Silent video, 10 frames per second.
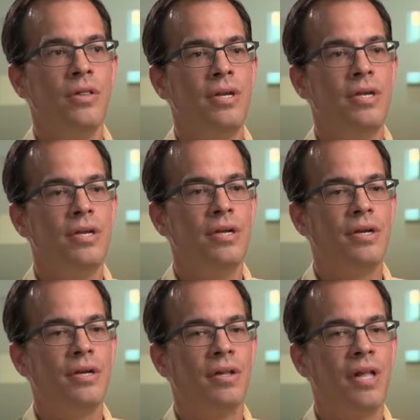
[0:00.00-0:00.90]
A
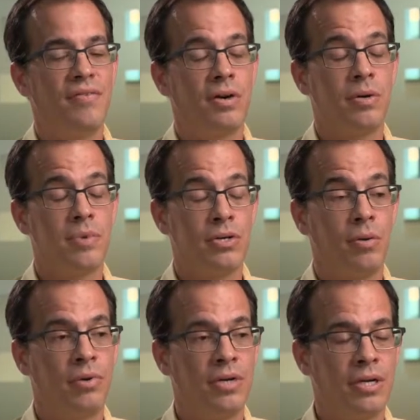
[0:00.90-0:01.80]
lot of our commercial
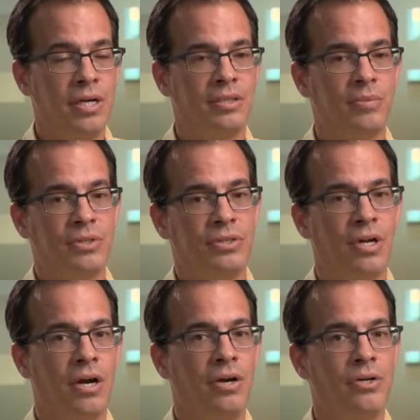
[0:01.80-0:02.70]
print customers
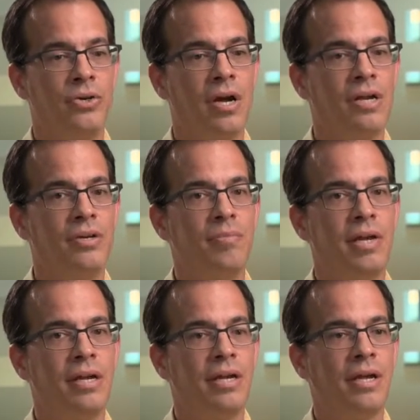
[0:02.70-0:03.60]
are trying to
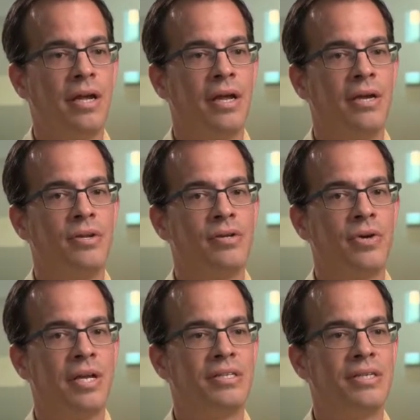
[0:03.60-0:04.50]
make a
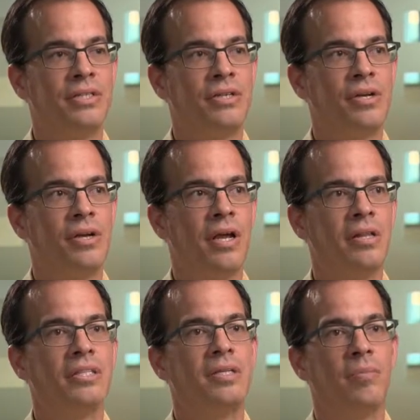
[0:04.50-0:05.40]
transition, at
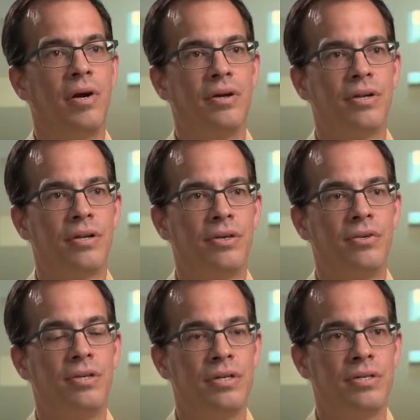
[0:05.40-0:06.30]
least in part,
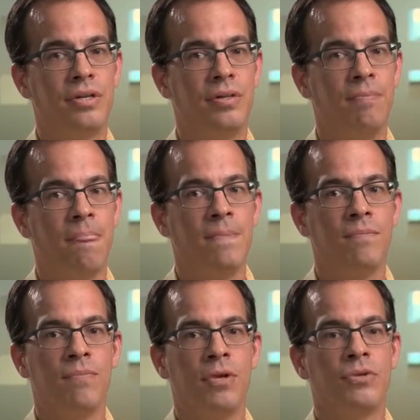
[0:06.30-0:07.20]
to digital.
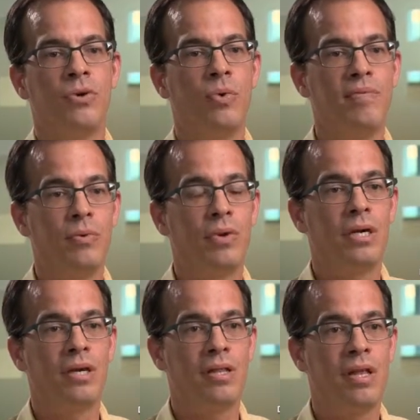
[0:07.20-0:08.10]
So we've been
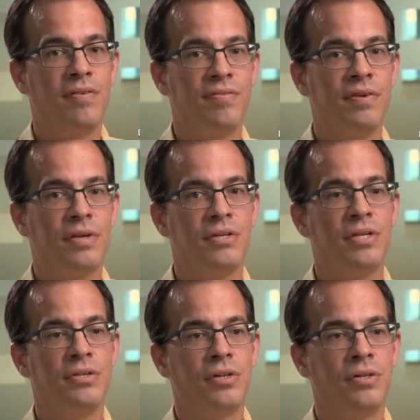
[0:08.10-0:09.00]
working on a lot of
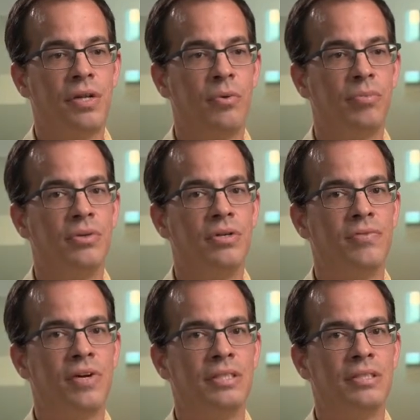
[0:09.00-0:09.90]
digital output
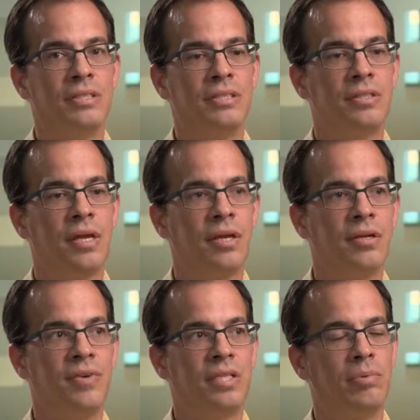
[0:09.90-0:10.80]
devices and
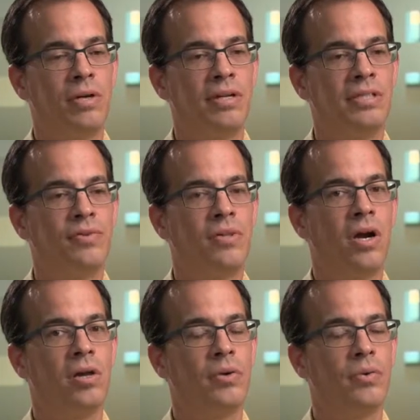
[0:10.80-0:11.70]
device plugins for the
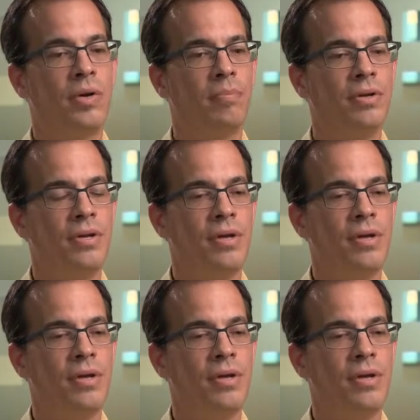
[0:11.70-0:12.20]
Harlequin RIP.